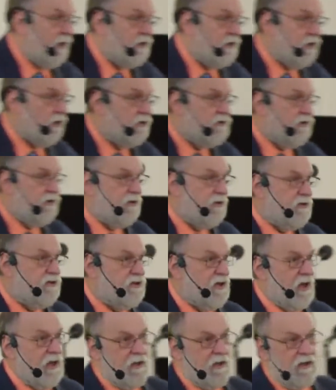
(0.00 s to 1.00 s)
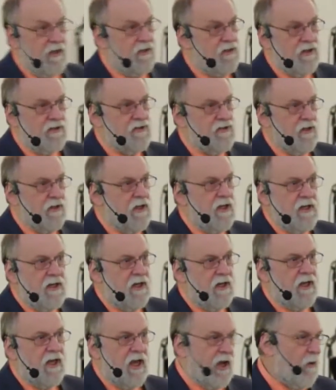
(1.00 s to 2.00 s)
doesn't
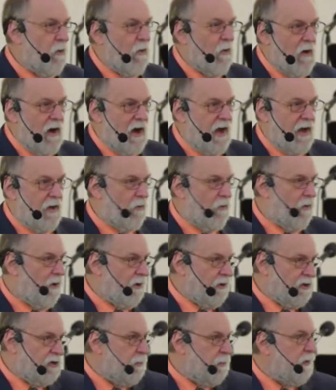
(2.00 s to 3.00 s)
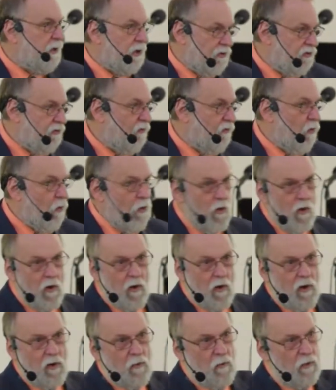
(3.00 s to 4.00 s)
indicate why, whether it's because of
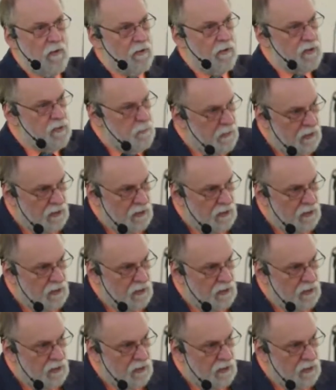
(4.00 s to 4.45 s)
war, or whether it's